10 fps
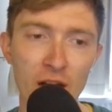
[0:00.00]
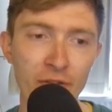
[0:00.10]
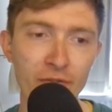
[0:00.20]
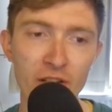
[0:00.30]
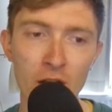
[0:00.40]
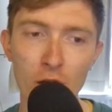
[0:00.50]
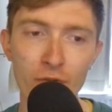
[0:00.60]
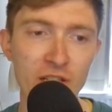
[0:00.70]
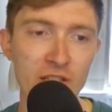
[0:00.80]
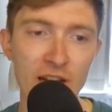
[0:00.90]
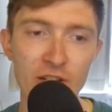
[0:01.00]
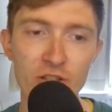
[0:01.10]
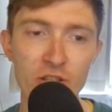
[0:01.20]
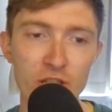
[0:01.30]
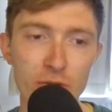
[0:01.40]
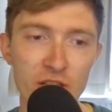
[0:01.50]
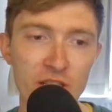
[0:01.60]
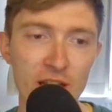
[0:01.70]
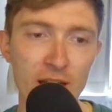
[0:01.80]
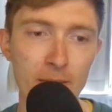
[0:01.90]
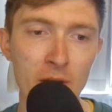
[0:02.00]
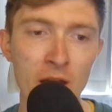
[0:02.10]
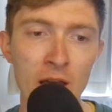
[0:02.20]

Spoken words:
I think a lot of these stages are suited to him.